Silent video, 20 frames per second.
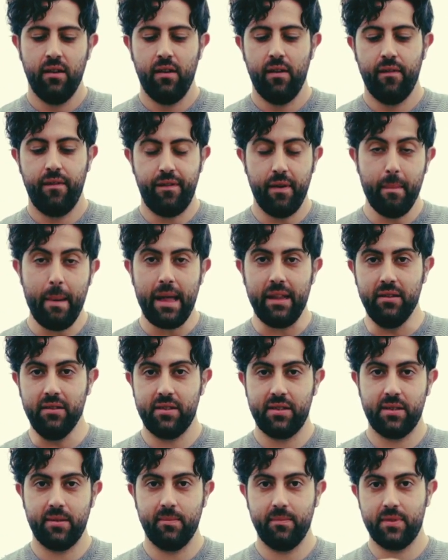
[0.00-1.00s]

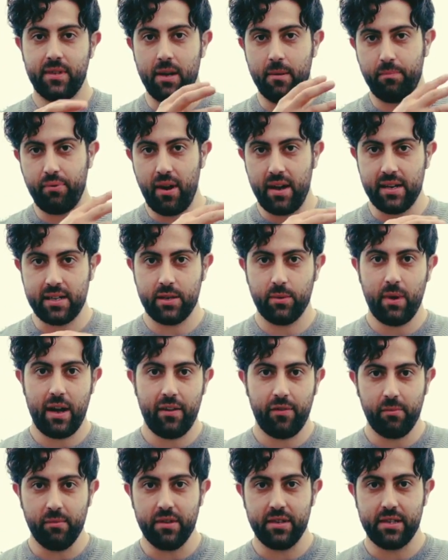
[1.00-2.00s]
ferments, so it breaks away
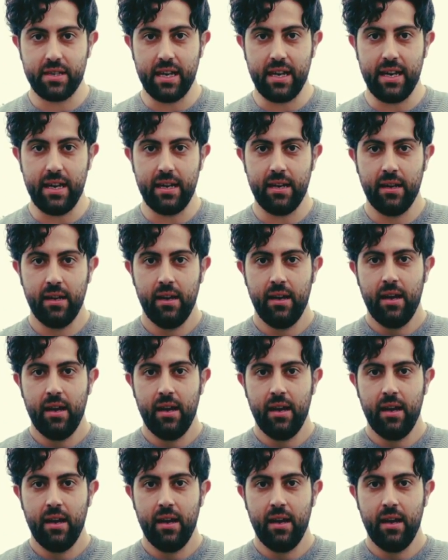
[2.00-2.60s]
from the seed,